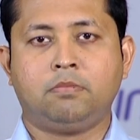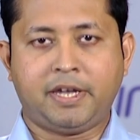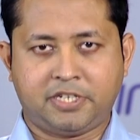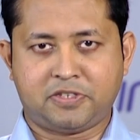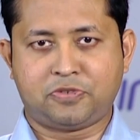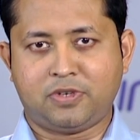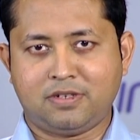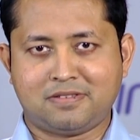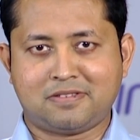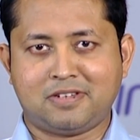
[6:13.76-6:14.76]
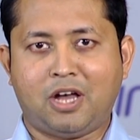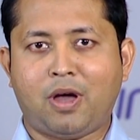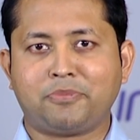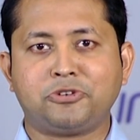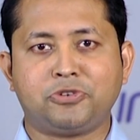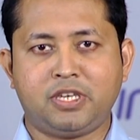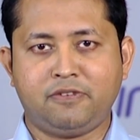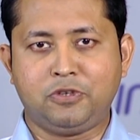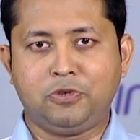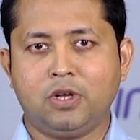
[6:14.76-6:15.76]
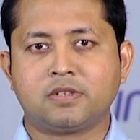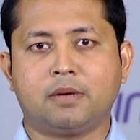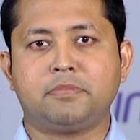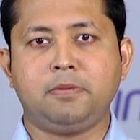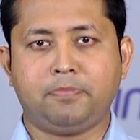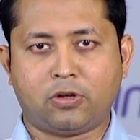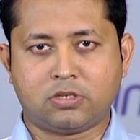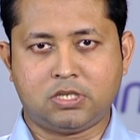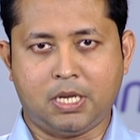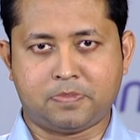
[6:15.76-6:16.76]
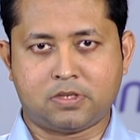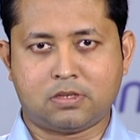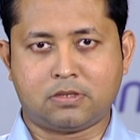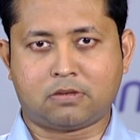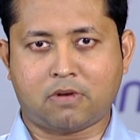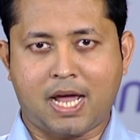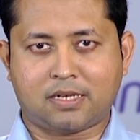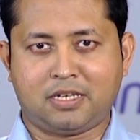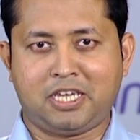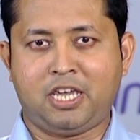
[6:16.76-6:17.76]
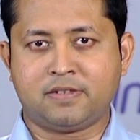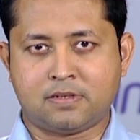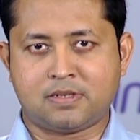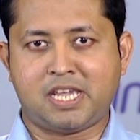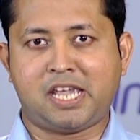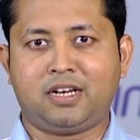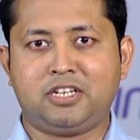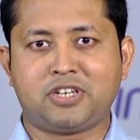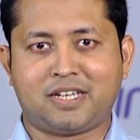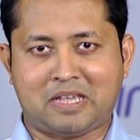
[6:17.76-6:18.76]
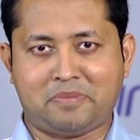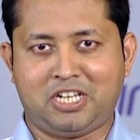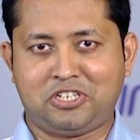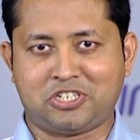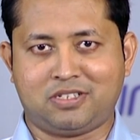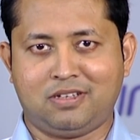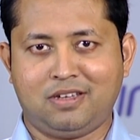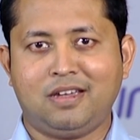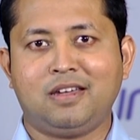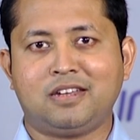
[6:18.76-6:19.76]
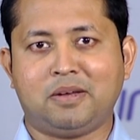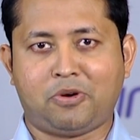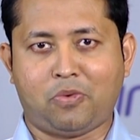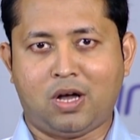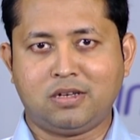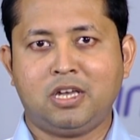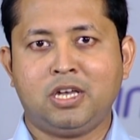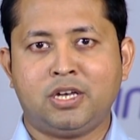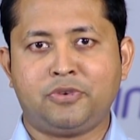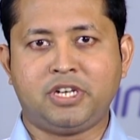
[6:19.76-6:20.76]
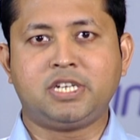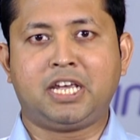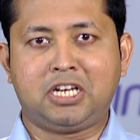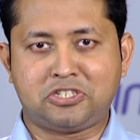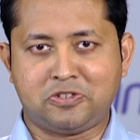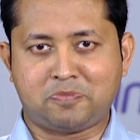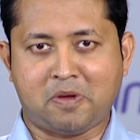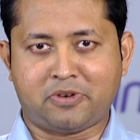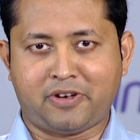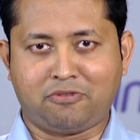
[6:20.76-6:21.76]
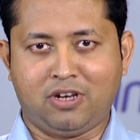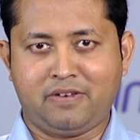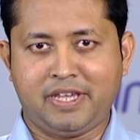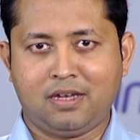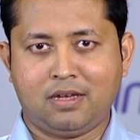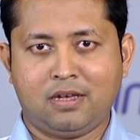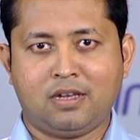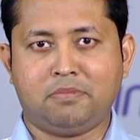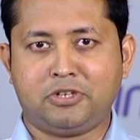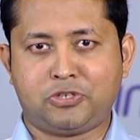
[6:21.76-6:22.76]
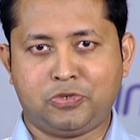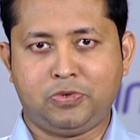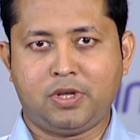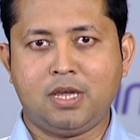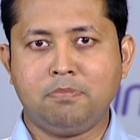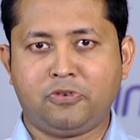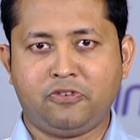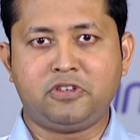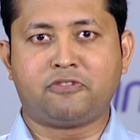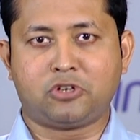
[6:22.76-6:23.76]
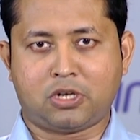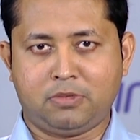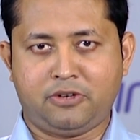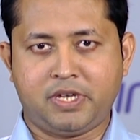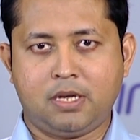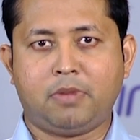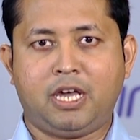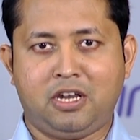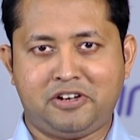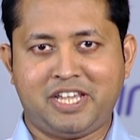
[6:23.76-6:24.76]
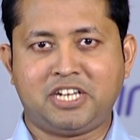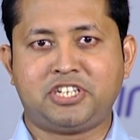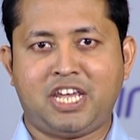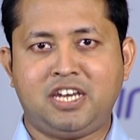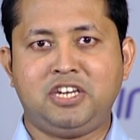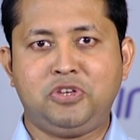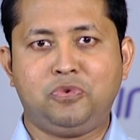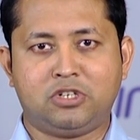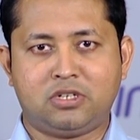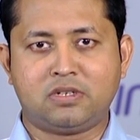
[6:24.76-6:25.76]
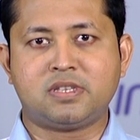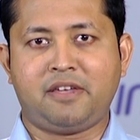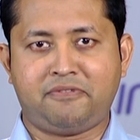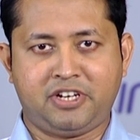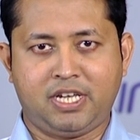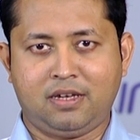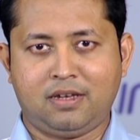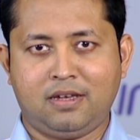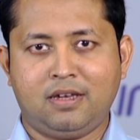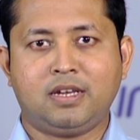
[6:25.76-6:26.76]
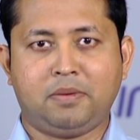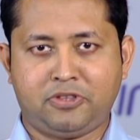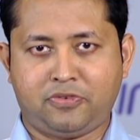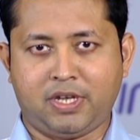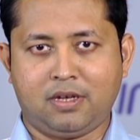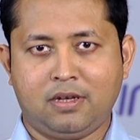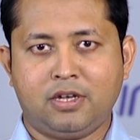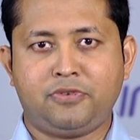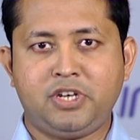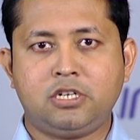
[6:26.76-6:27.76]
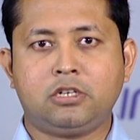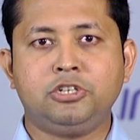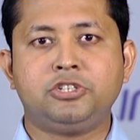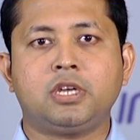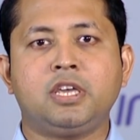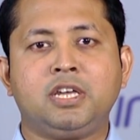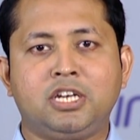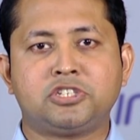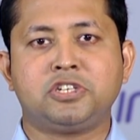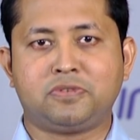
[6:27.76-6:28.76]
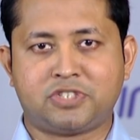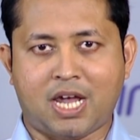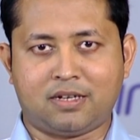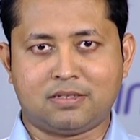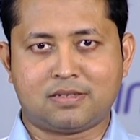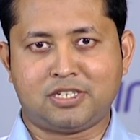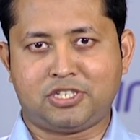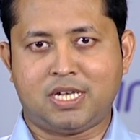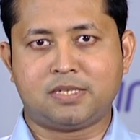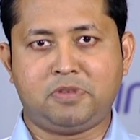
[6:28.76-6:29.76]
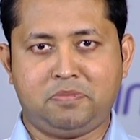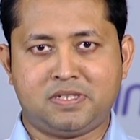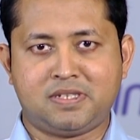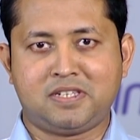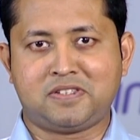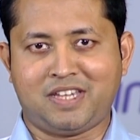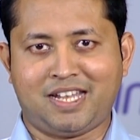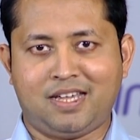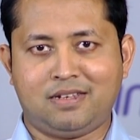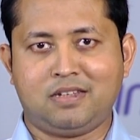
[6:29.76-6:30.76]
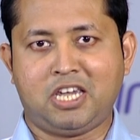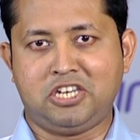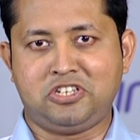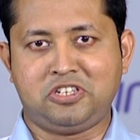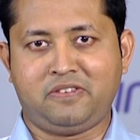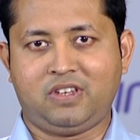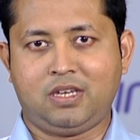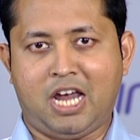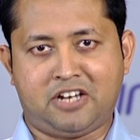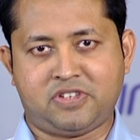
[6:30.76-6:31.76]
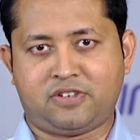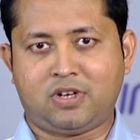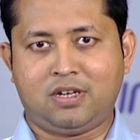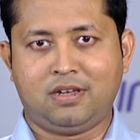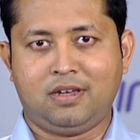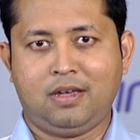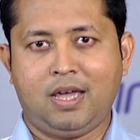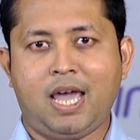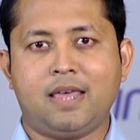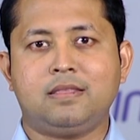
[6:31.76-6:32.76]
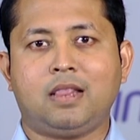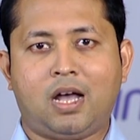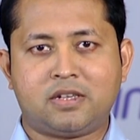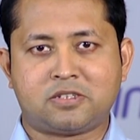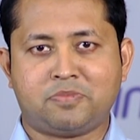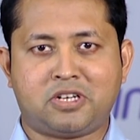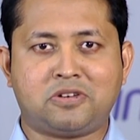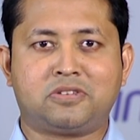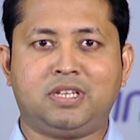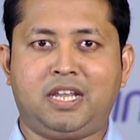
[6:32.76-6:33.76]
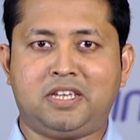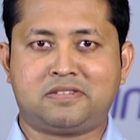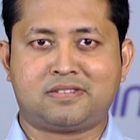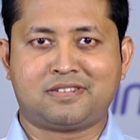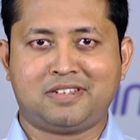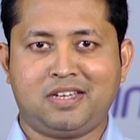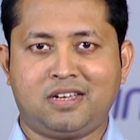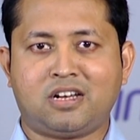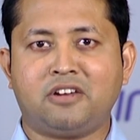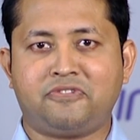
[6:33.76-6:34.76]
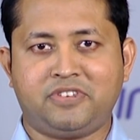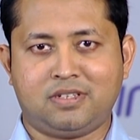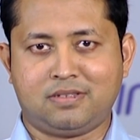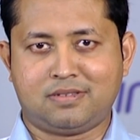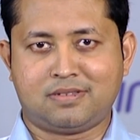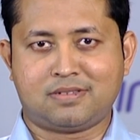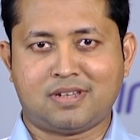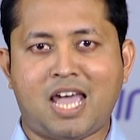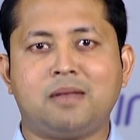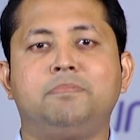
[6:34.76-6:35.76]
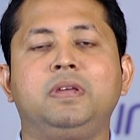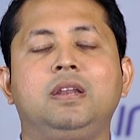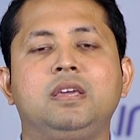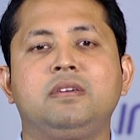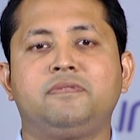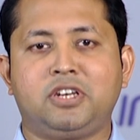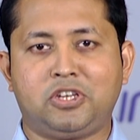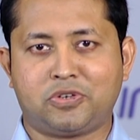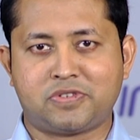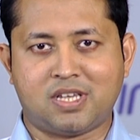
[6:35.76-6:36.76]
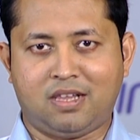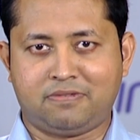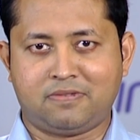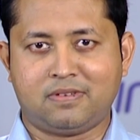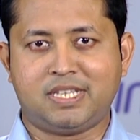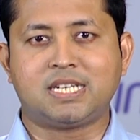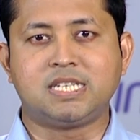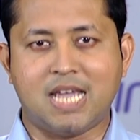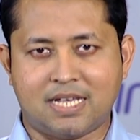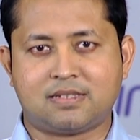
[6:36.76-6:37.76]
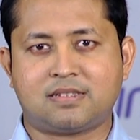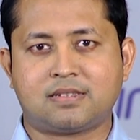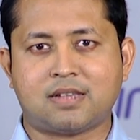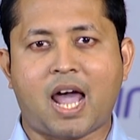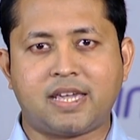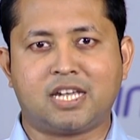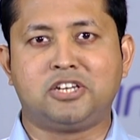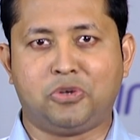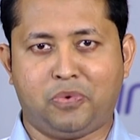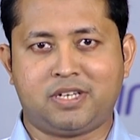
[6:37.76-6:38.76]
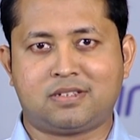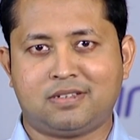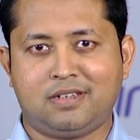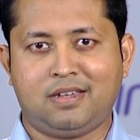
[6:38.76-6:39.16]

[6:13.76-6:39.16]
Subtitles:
My dear students, now I am going to give you some important tips to crack SSC English examination. Number 1, read English newspaper regularly. Number 2, improve your vocabulary by learning 10 new words every day. Number 3, read good English news channels such as BBC, CNN, NDTV, etc. And last but not the least, confidence and believe in yourself that yes, I can do it.